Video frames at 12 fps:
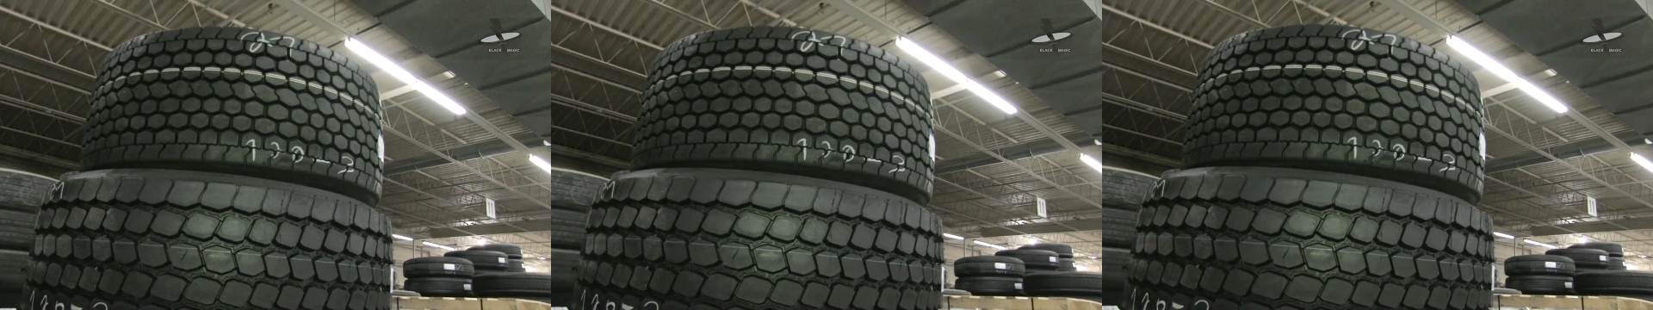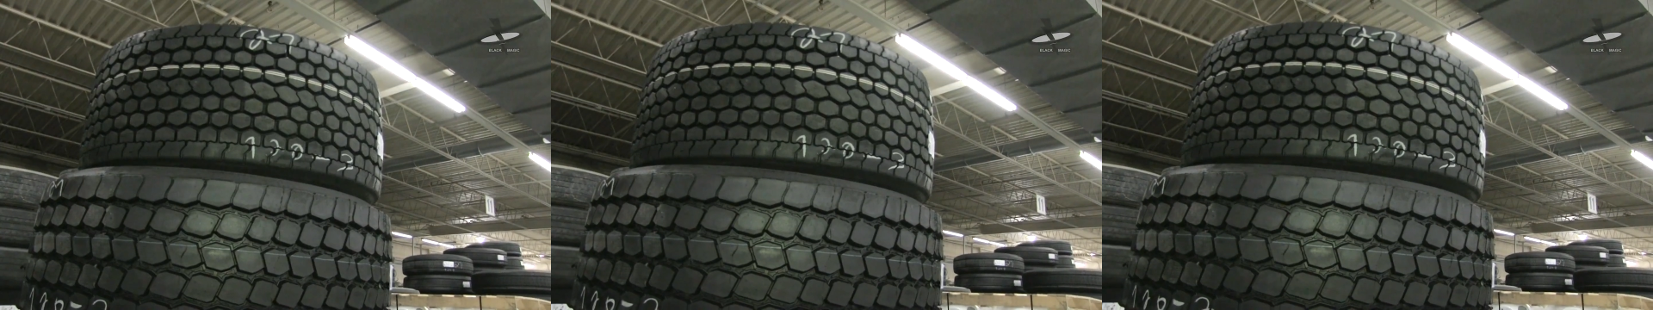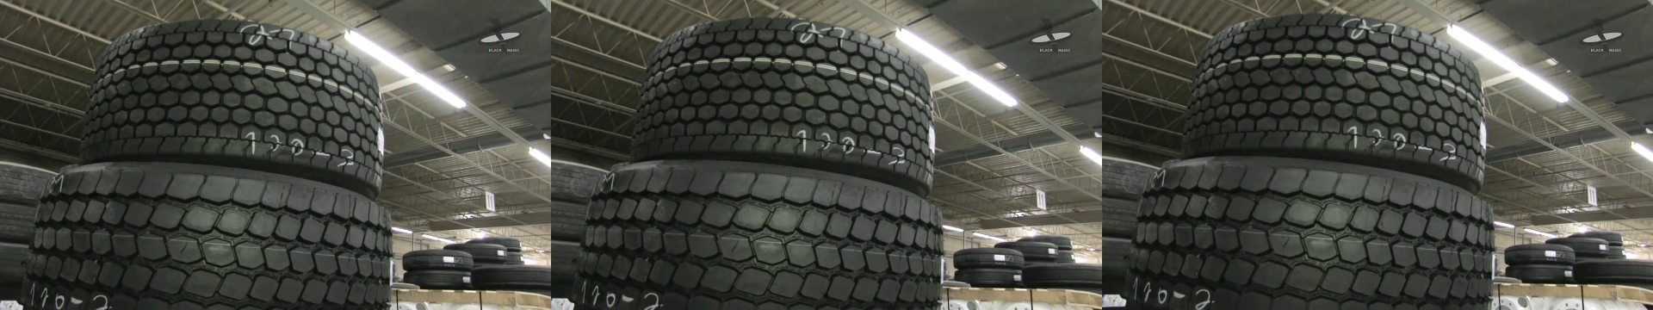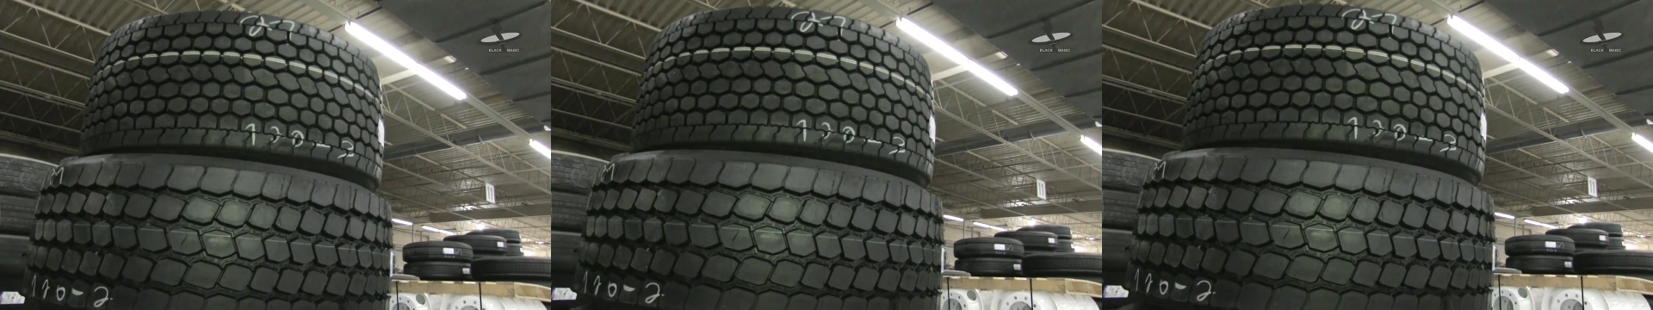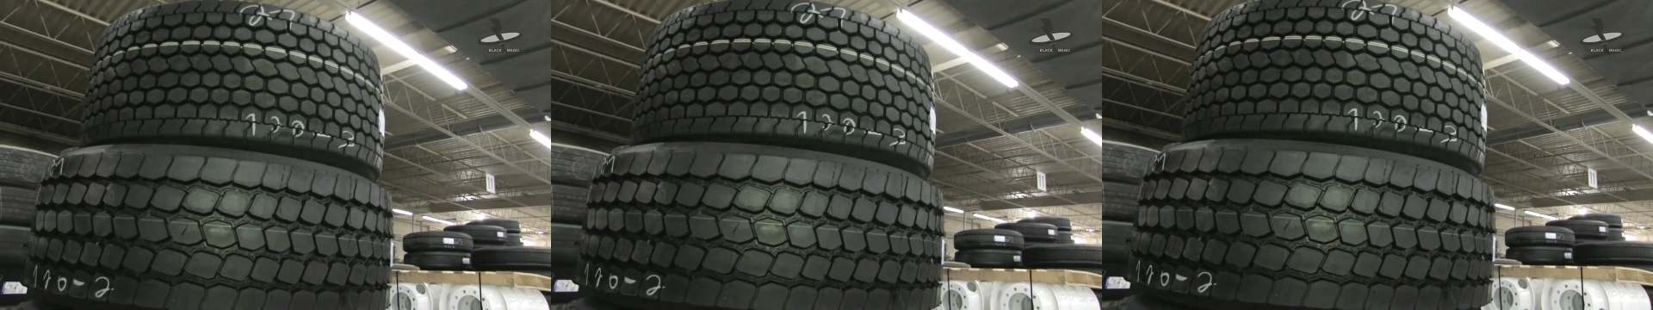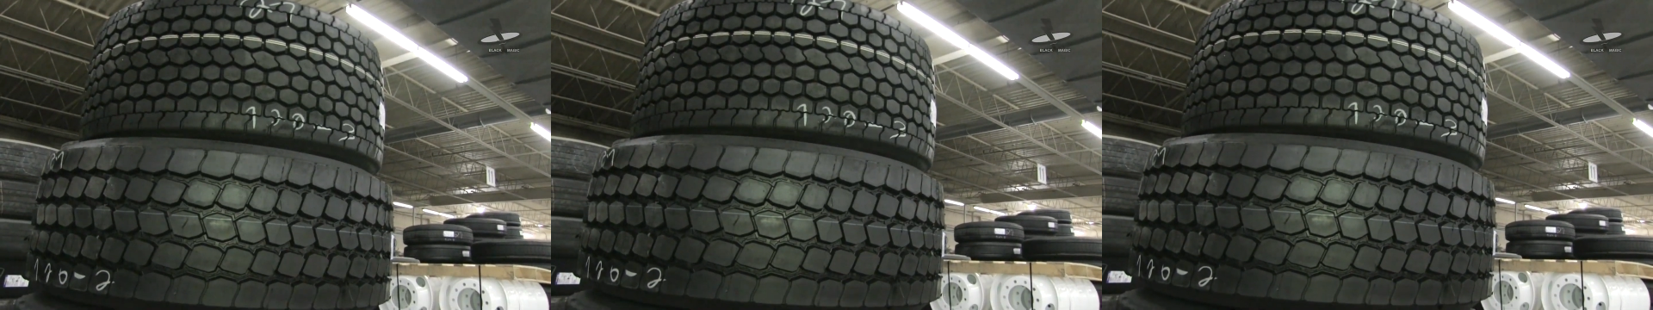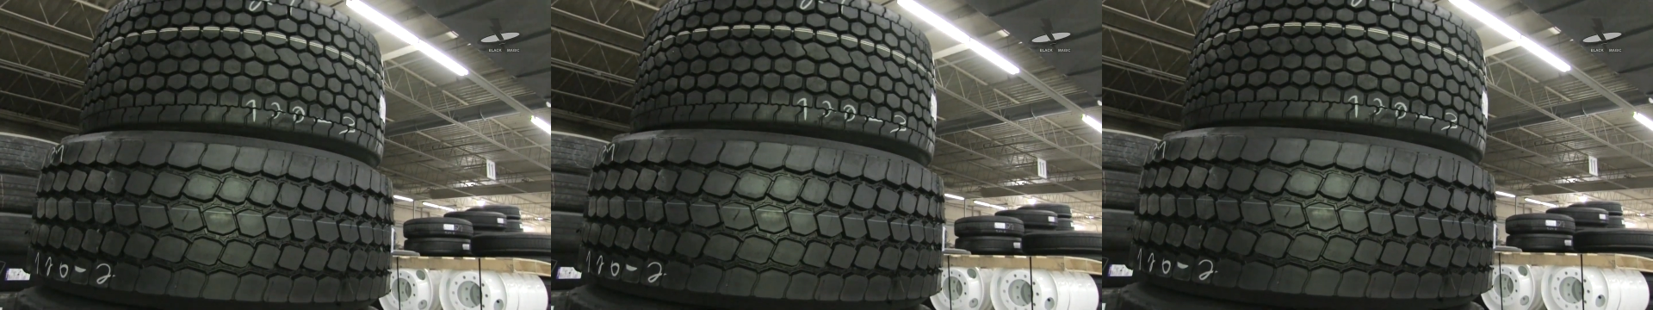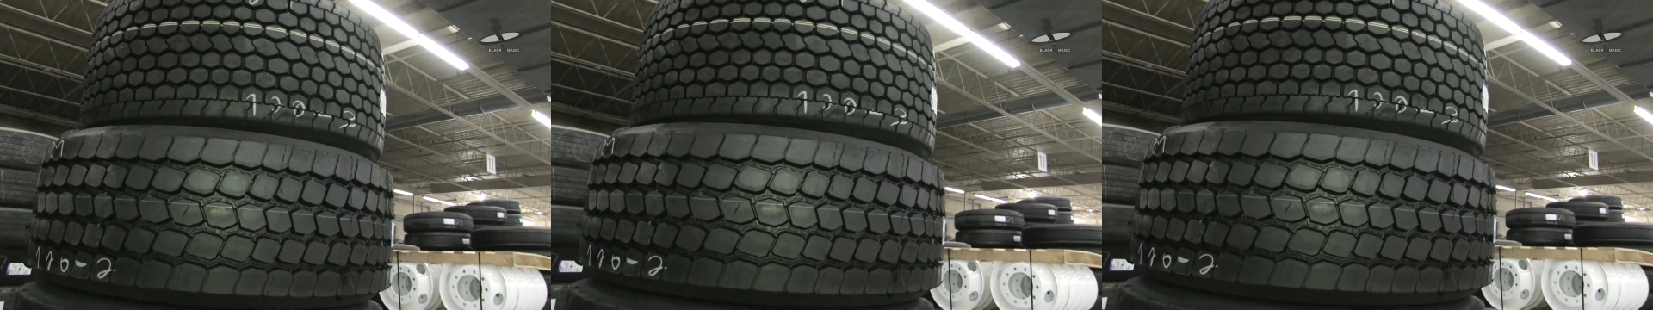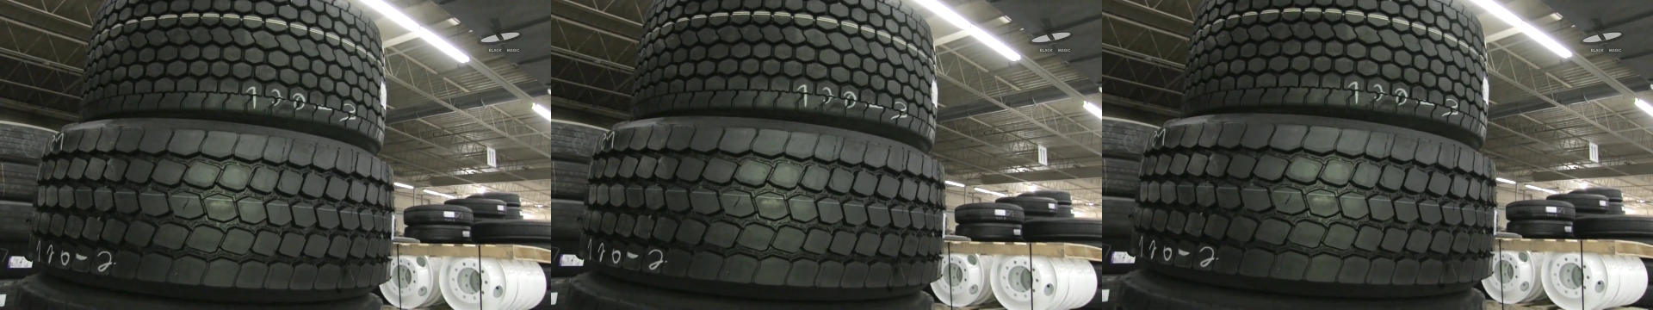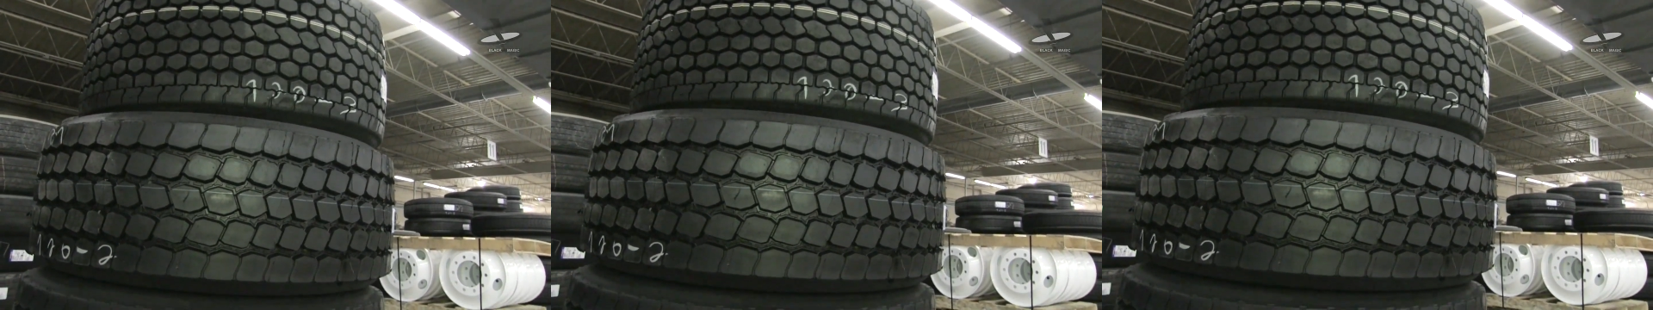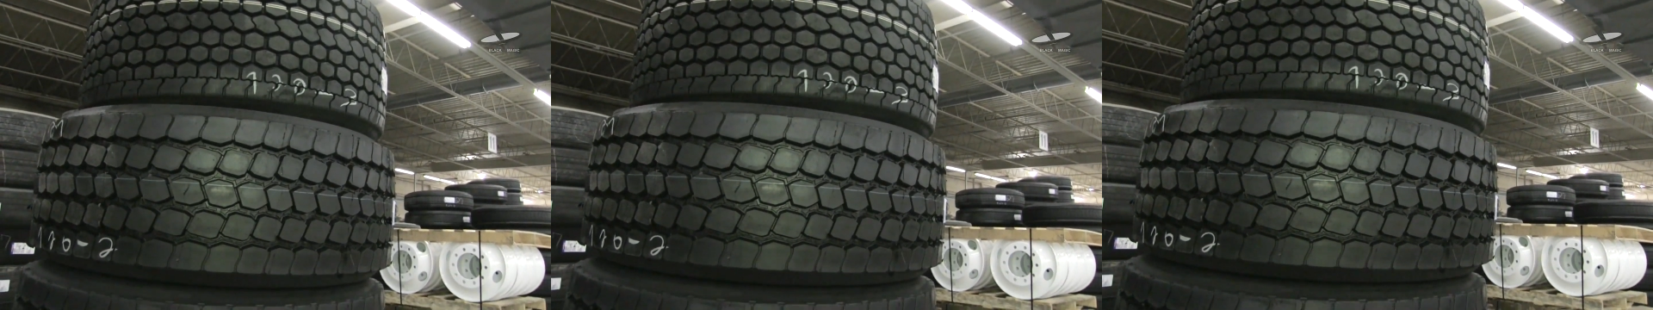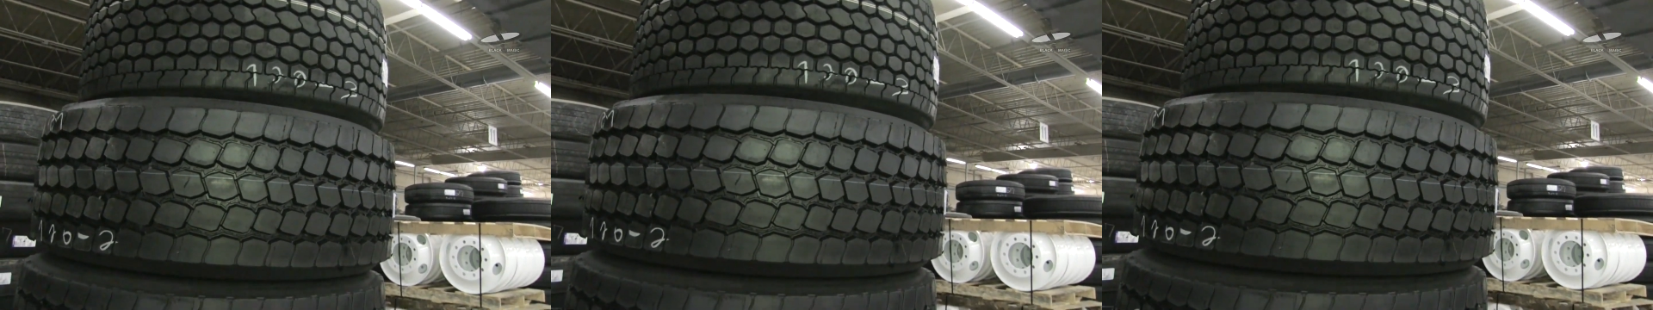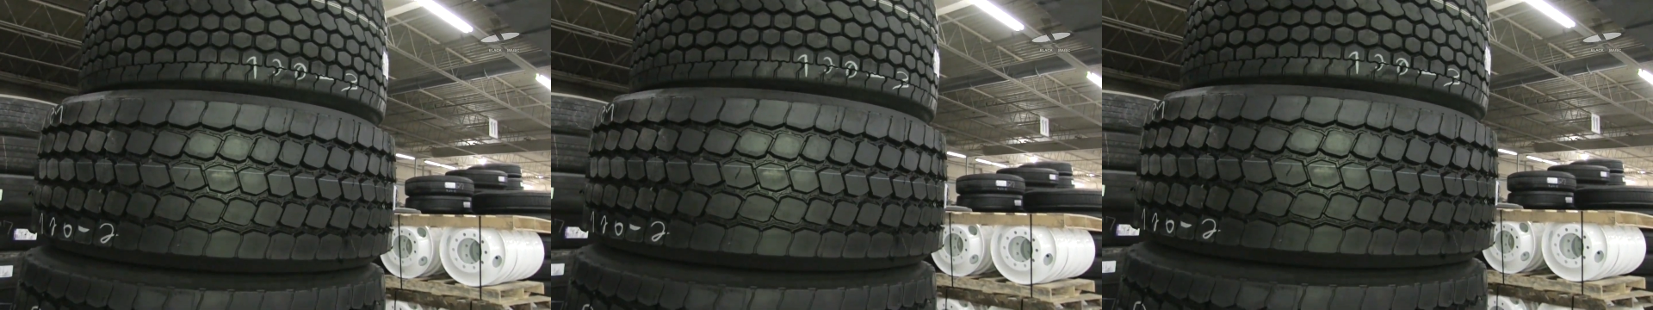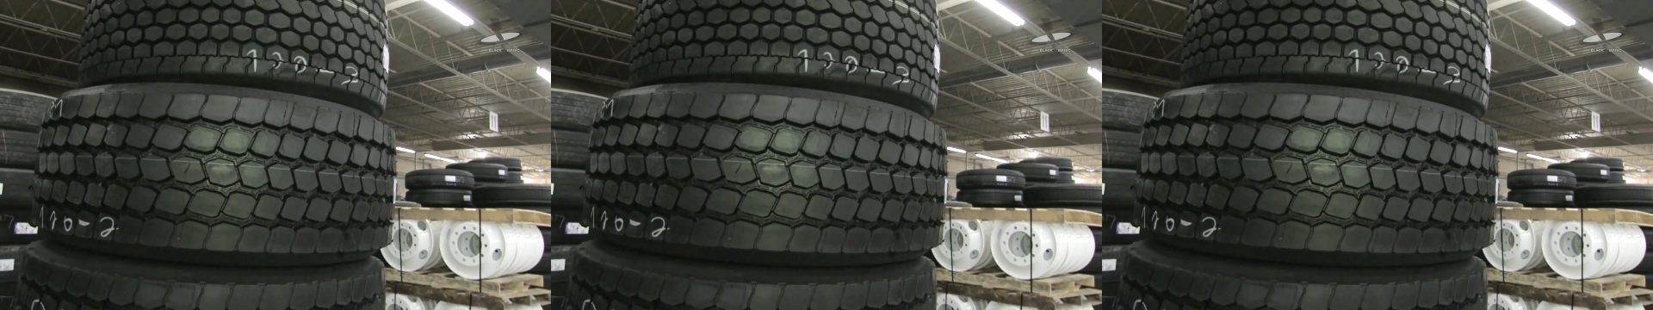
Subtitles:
No face is visible, so there are no lips to read.